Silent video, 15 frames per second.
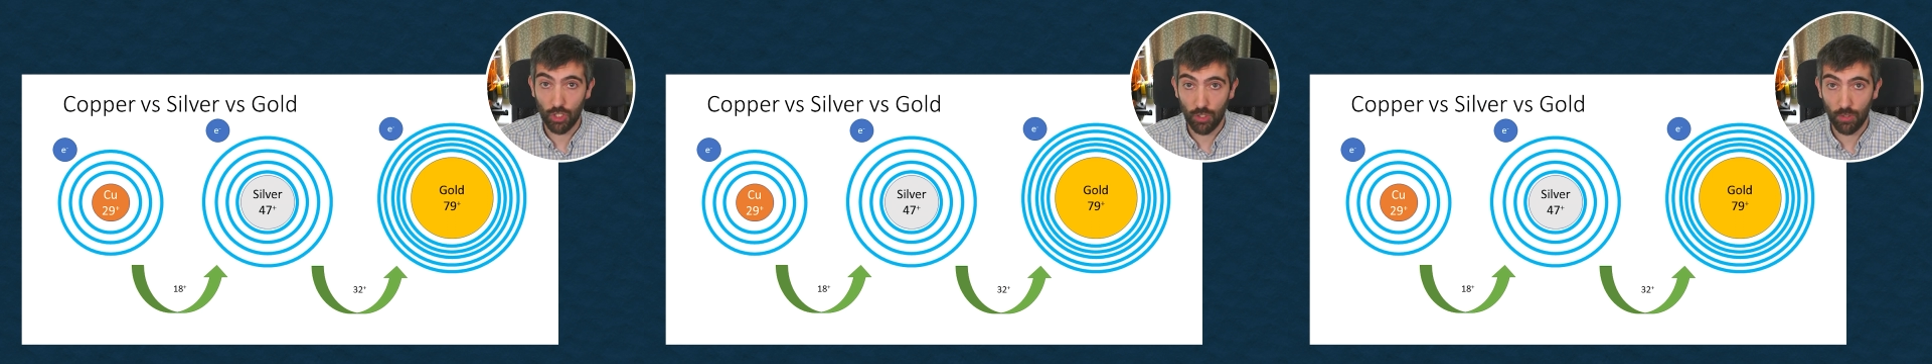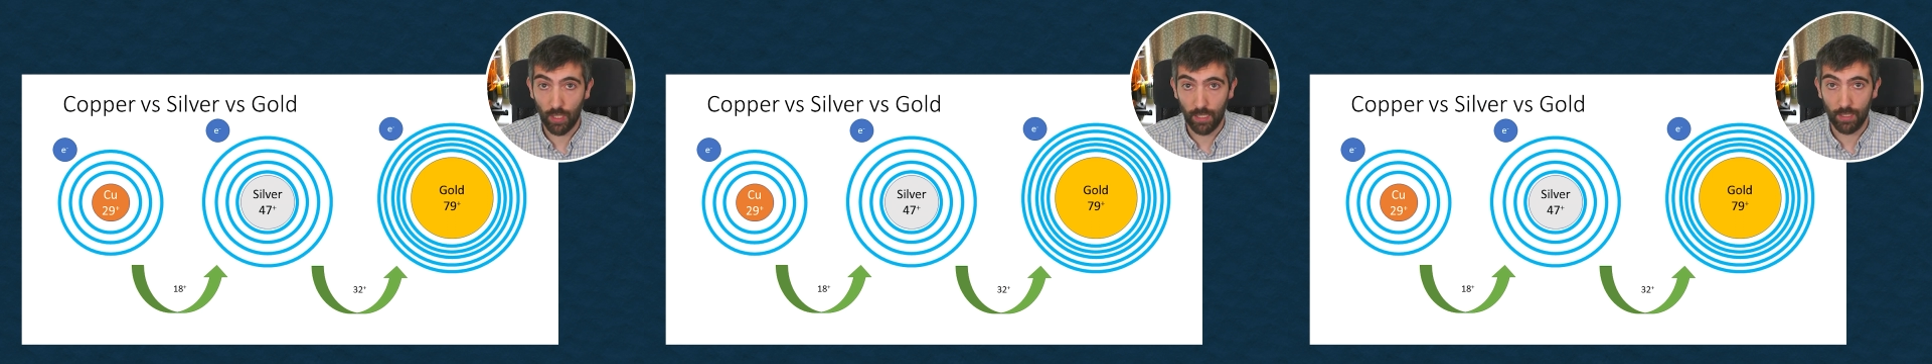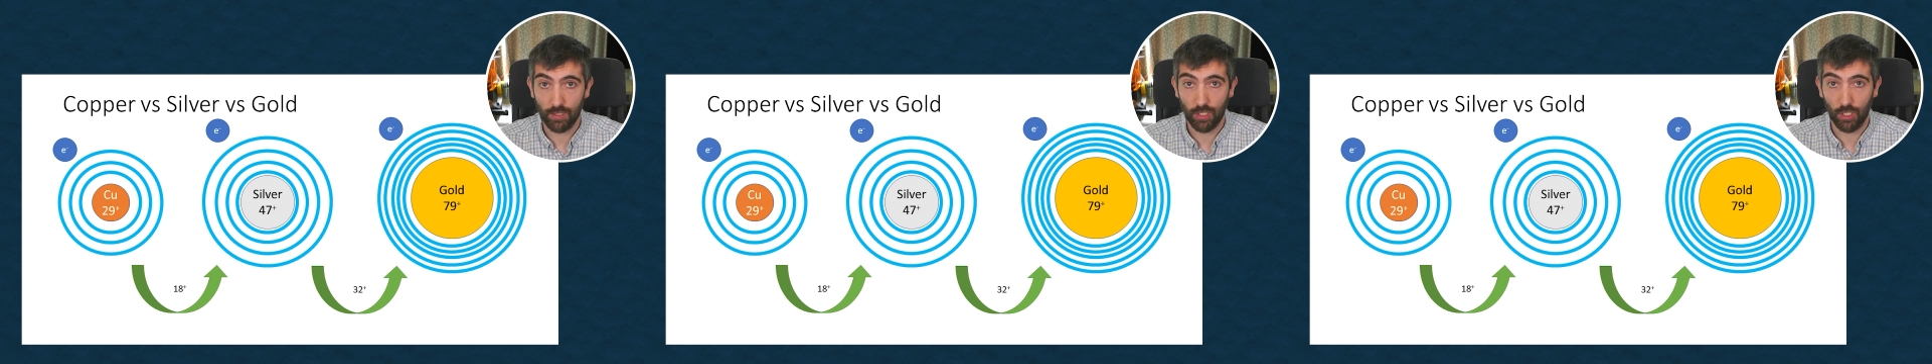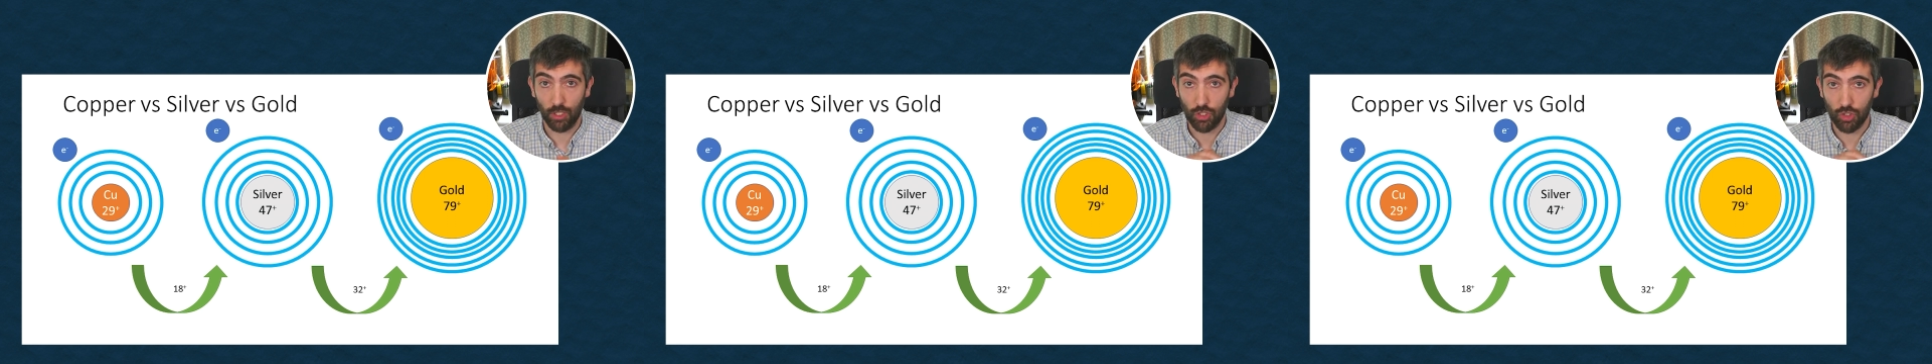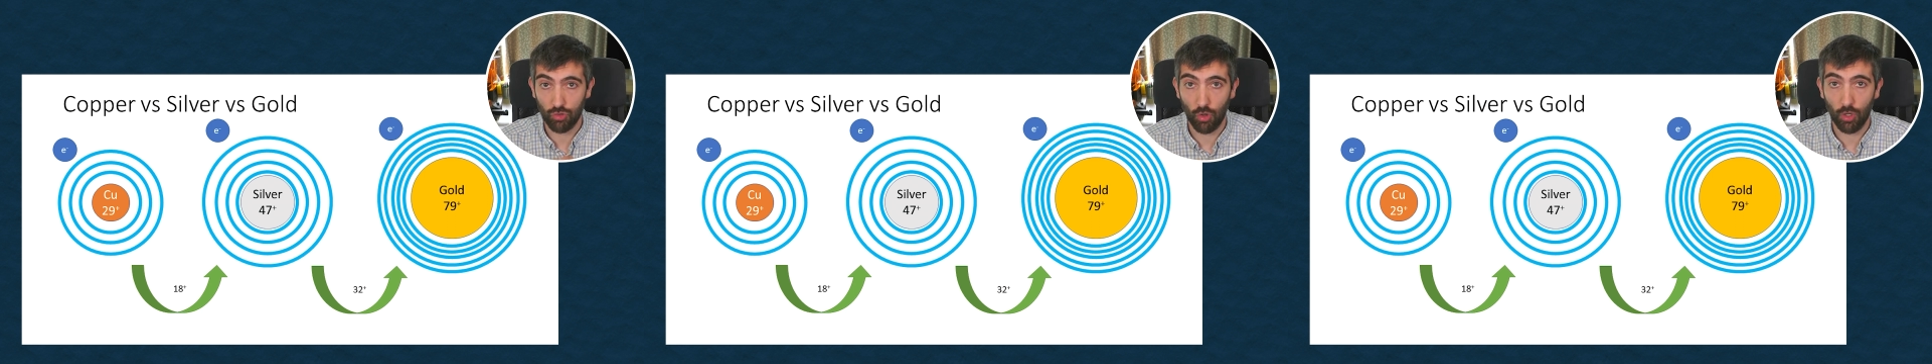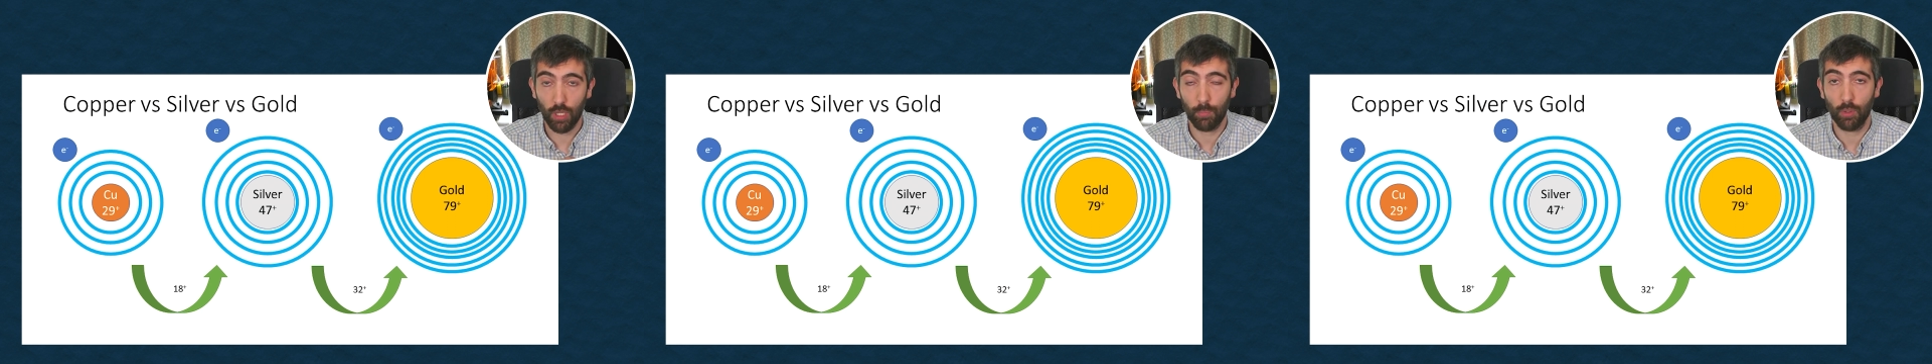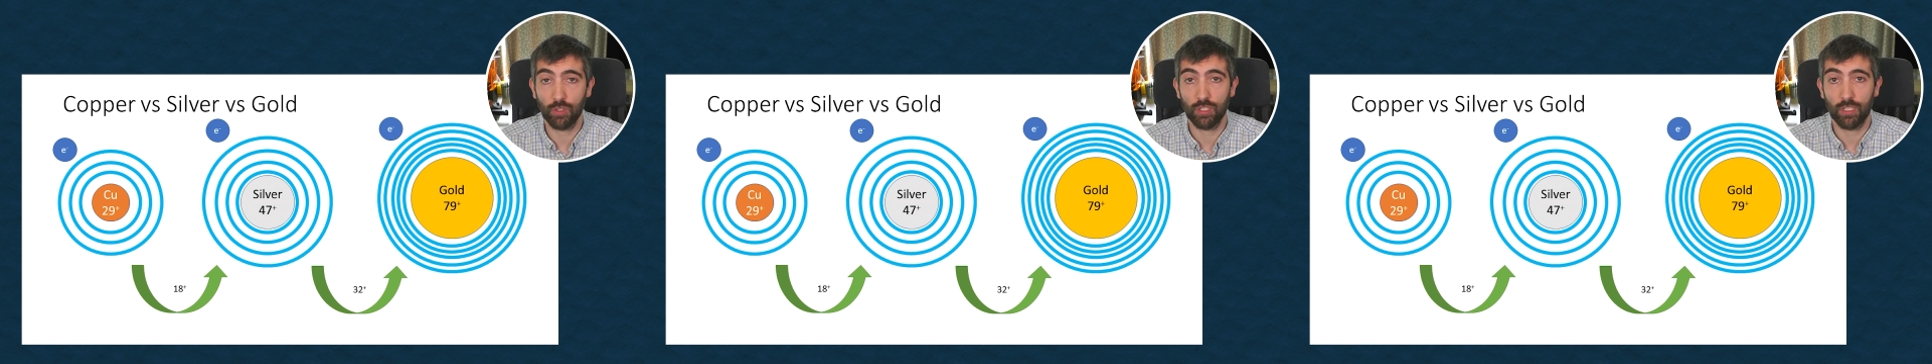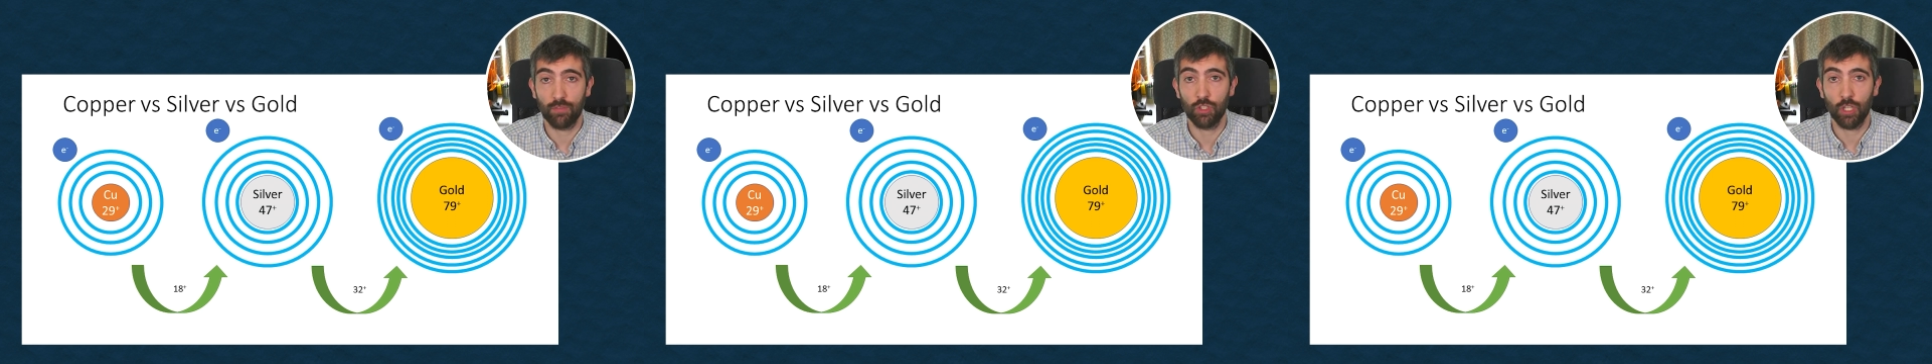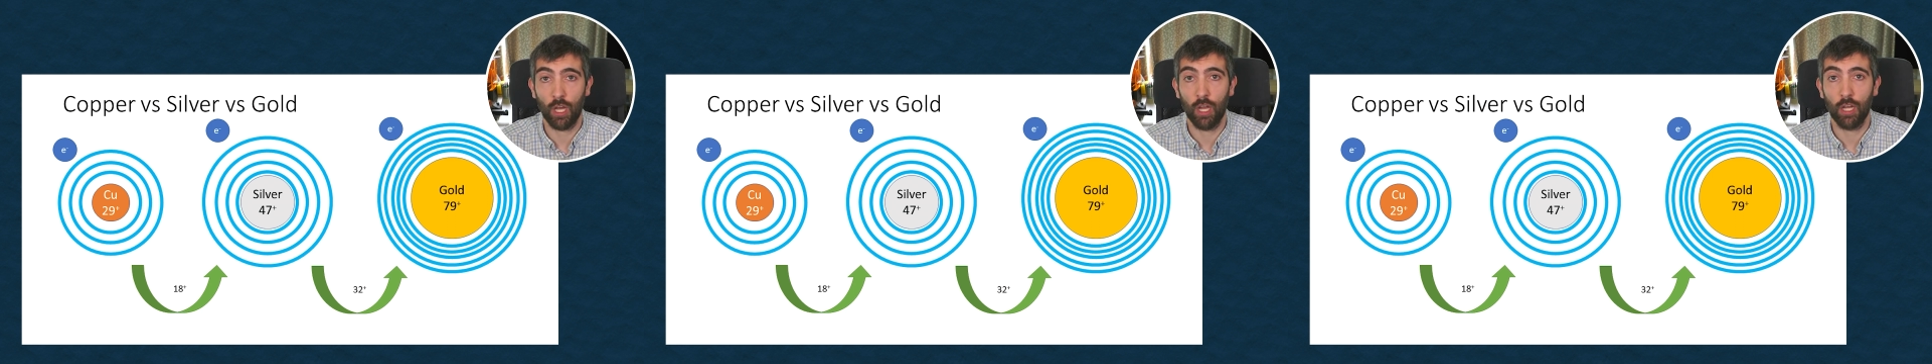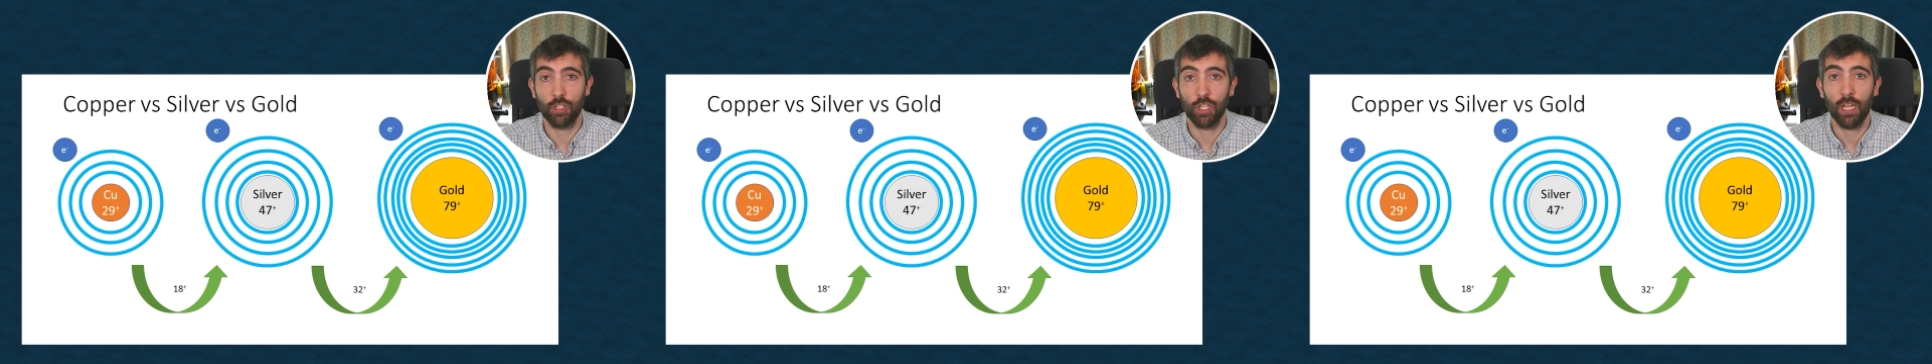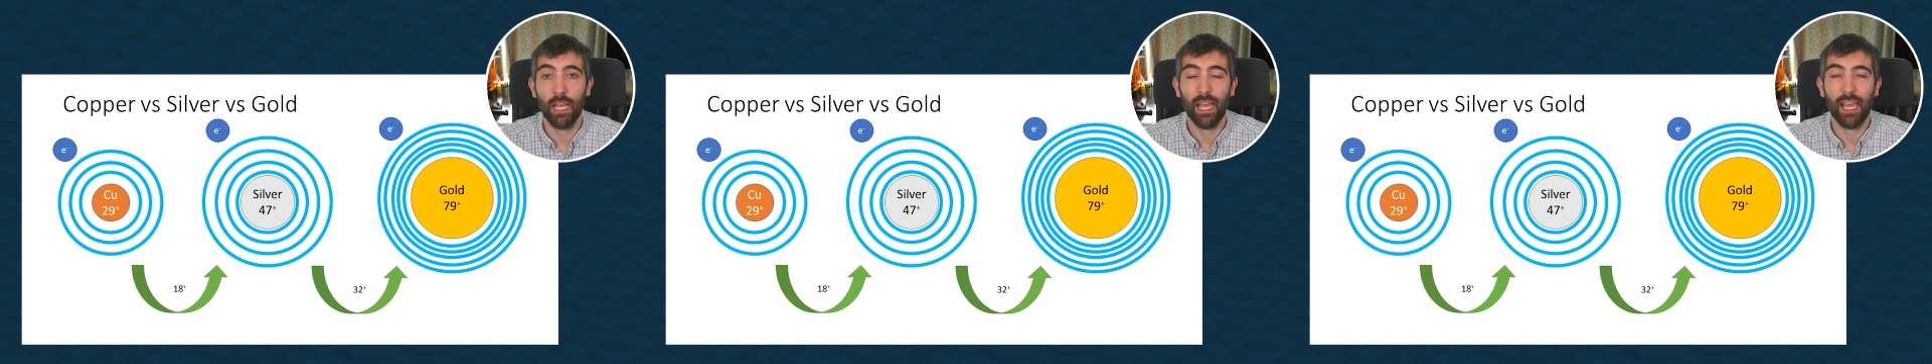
nucleus and a stronger positive charge